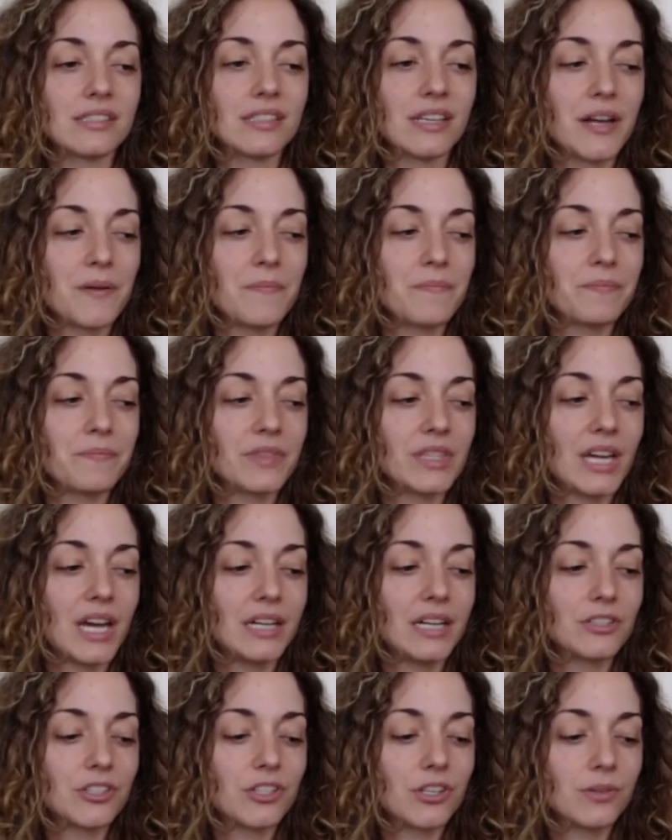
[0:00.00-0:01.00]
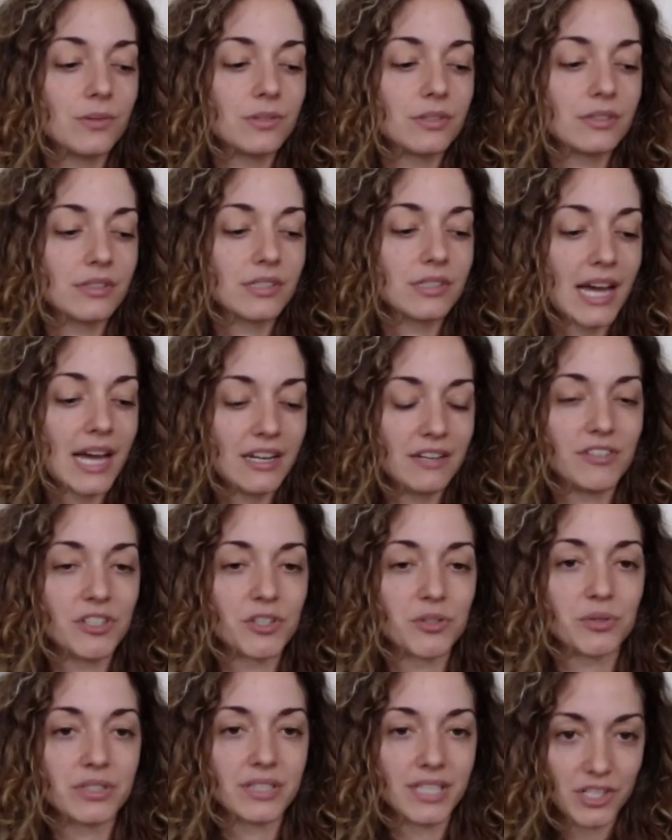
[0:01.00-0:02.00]
that shows guided
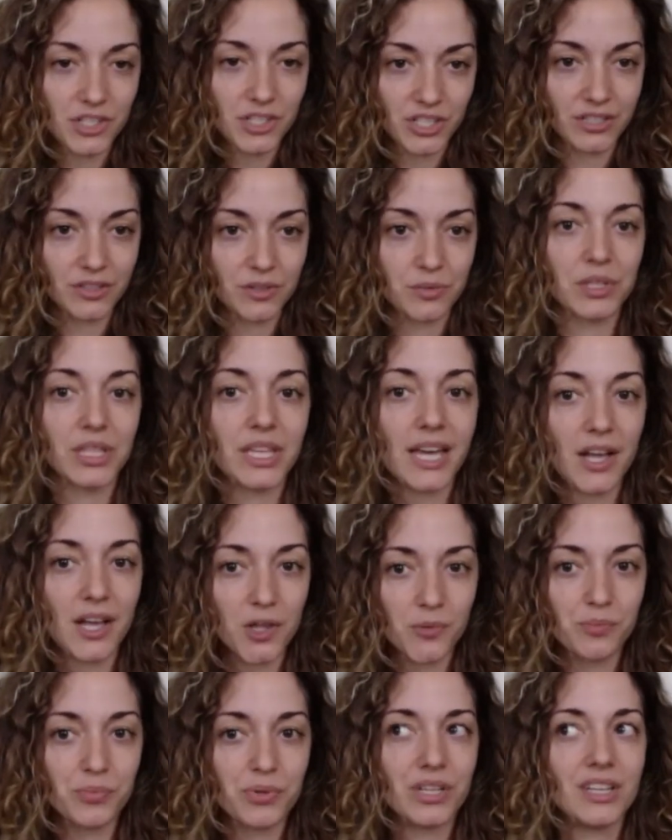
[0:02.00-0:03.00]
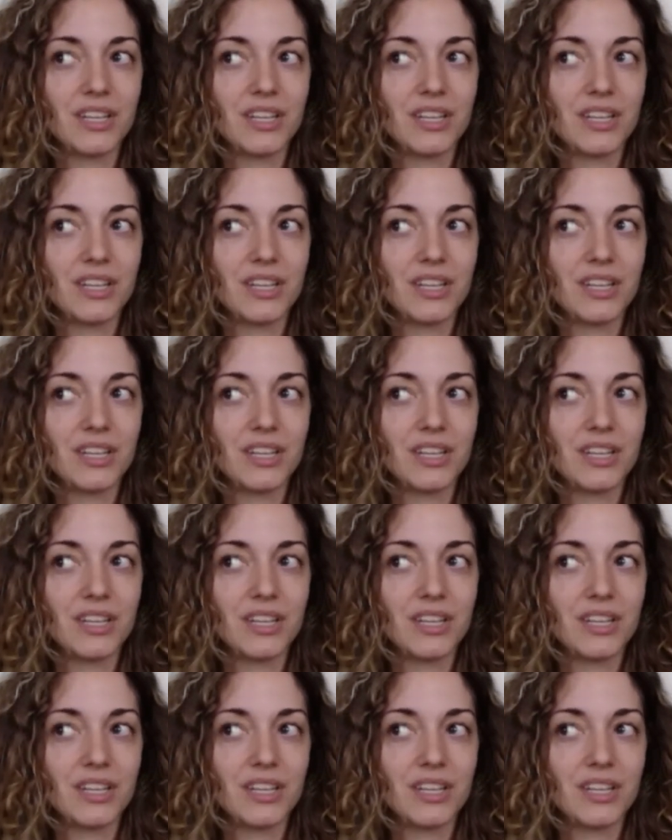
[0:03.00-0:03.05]
visualizations really help